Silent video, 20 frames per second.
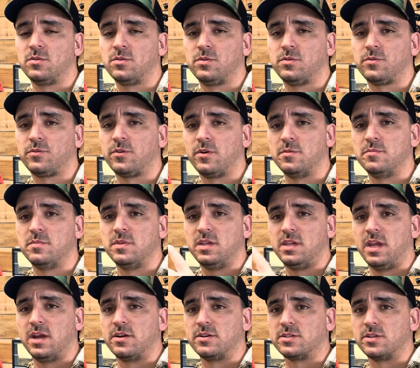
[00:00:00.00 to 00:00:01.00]
from the
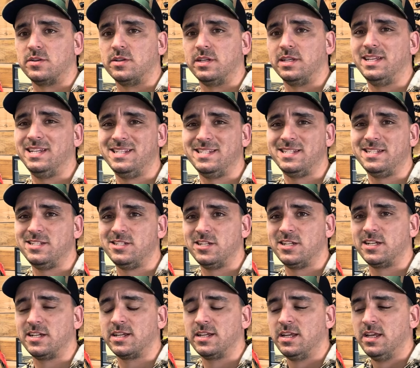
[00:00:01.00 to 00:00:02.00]
Arizona Easy
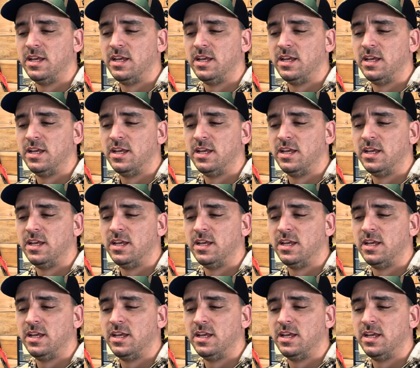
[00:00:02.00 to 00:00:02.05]
Jig,